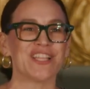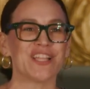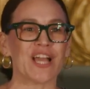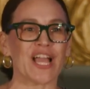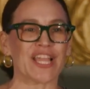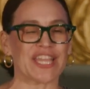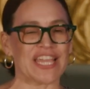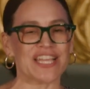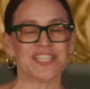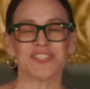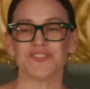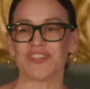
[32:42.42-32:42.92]

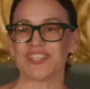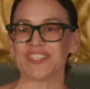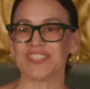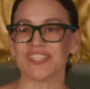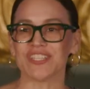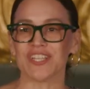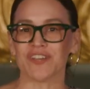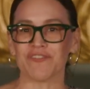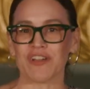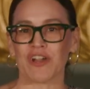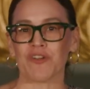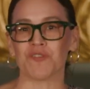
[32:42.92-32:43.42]
I can't stress
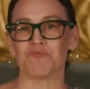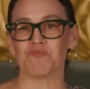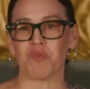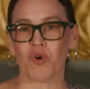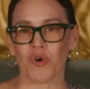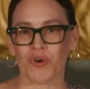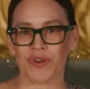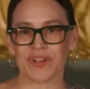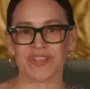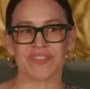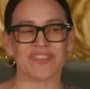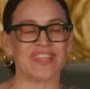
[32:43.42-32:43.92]
enough how
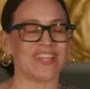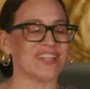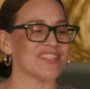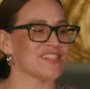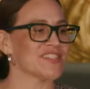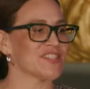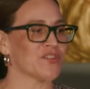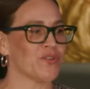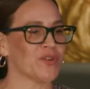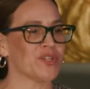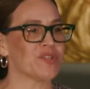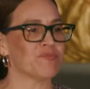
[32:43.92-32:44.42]
important that
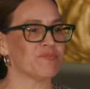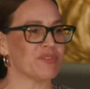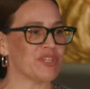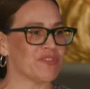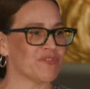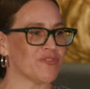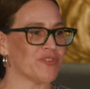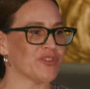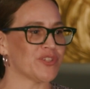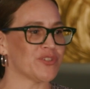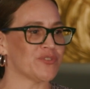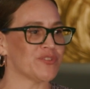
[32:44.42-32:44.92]
it's going to be
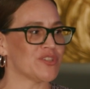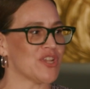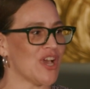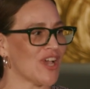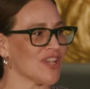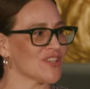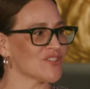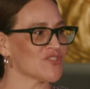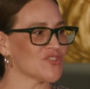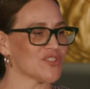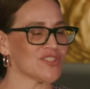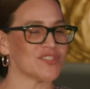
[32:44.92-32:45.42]
for you,
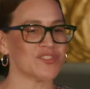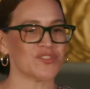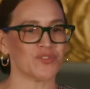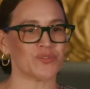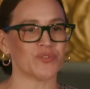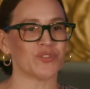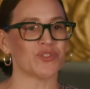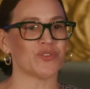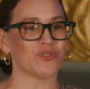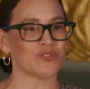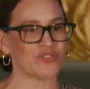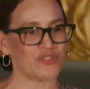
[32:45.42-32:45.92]
not just
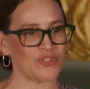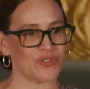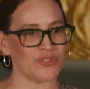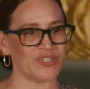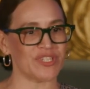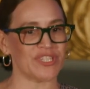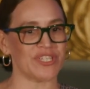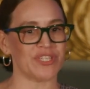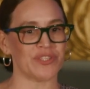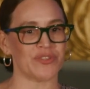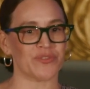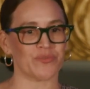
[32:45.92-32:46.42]
through your
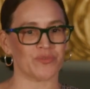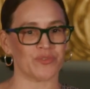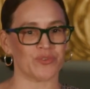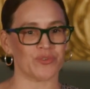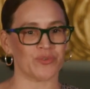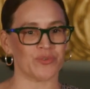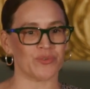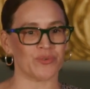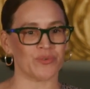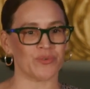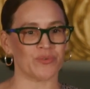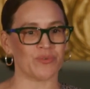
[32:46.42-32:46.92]
journey
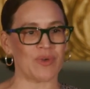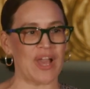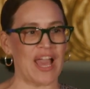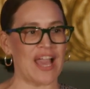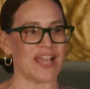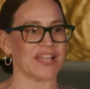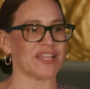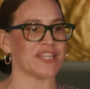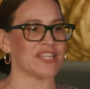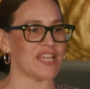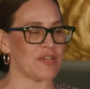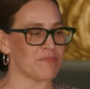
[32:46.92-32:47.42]
through
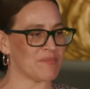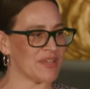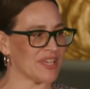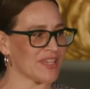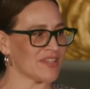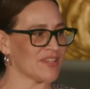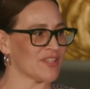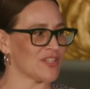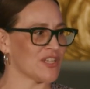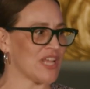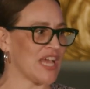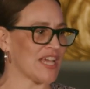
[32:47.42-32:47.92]
academic
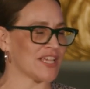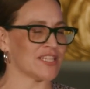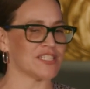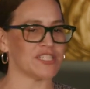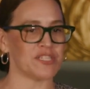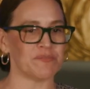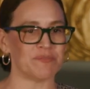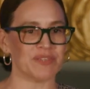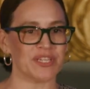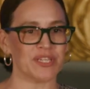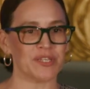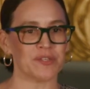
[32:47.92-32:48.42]
and
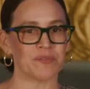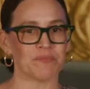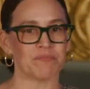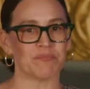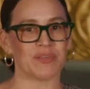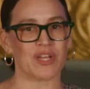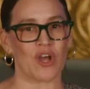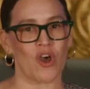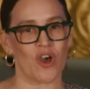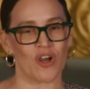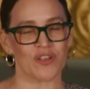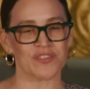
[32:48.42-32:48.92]
academia,
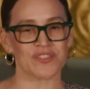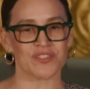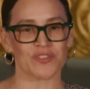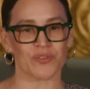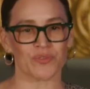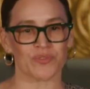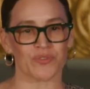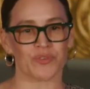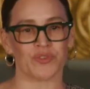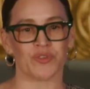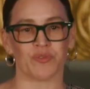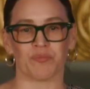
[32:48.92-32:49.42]
but
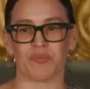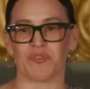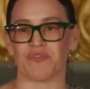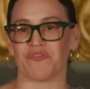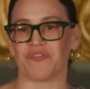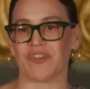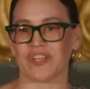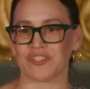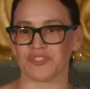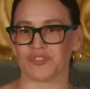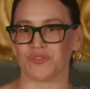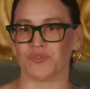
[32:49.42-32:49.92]
also through your
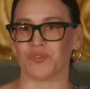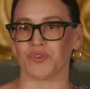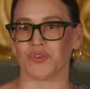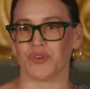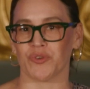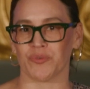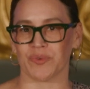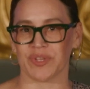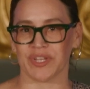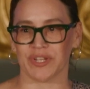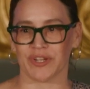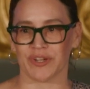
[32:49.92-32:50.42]
professional
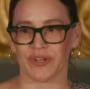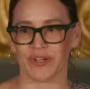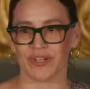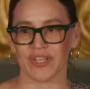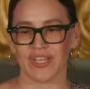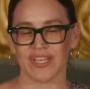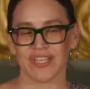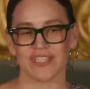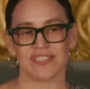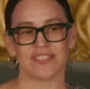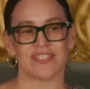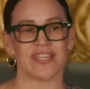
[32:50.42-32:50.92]
career.
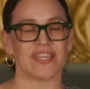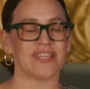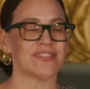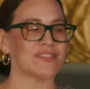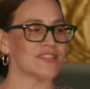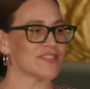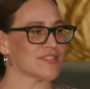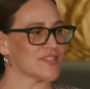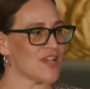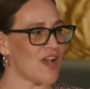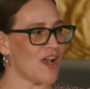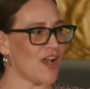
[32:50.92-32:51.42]
Take
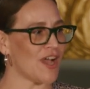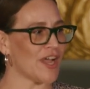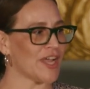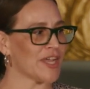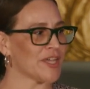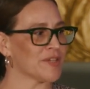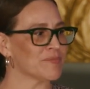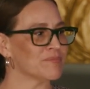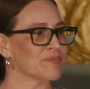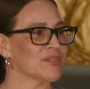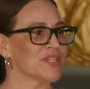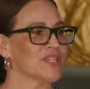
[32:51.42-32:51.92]
the
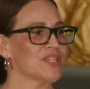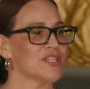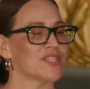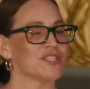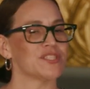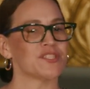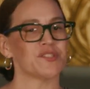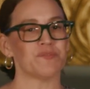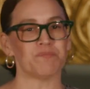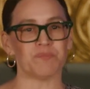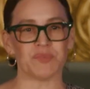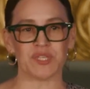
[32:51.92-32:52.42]
time
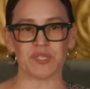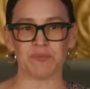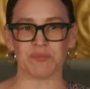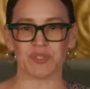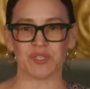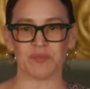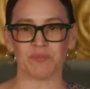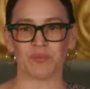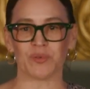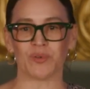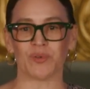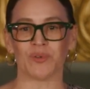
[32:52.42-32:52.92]
to meet
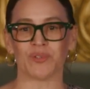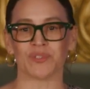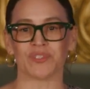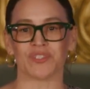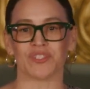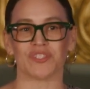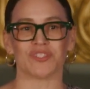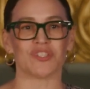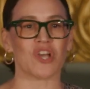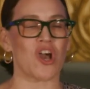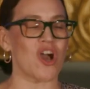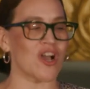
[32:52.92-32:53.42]
people,
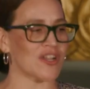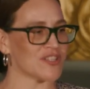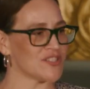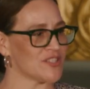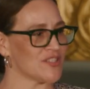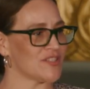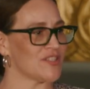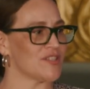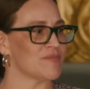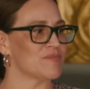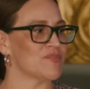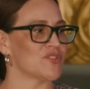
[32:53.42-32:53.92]
to talk
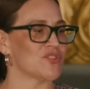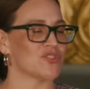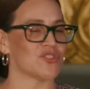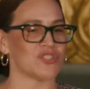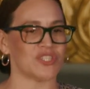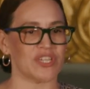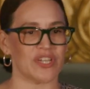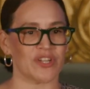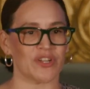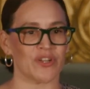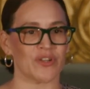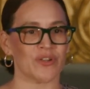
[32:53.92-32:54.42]
to them, to
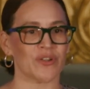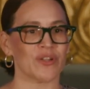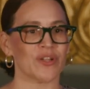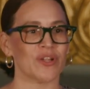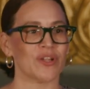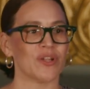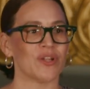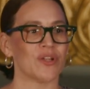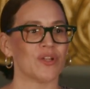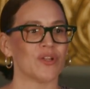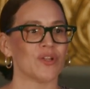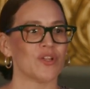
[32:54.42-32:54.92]
share
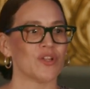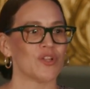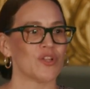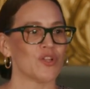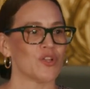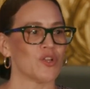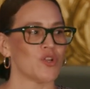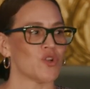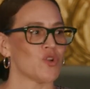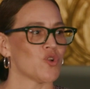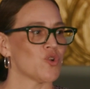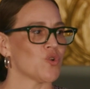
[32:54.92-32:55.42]

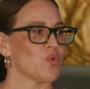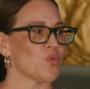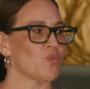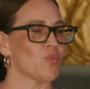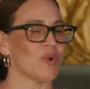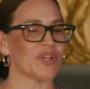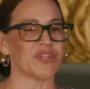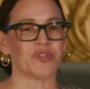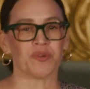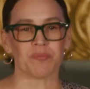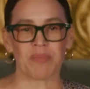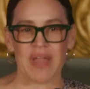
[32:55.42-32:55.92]

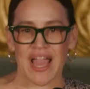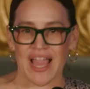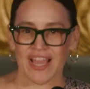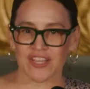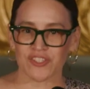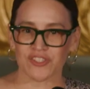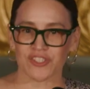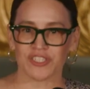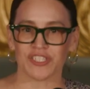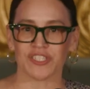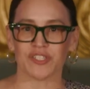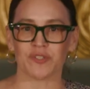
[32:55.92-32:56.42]
what you're
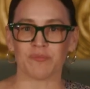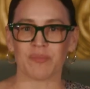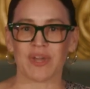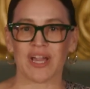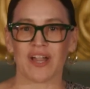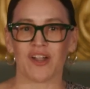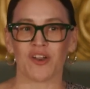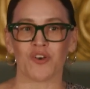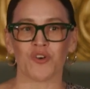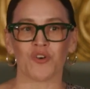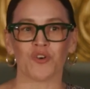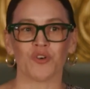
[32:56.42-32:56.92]
passionate
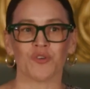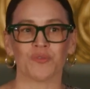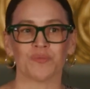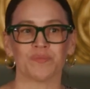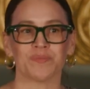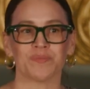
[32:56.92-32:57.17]
about,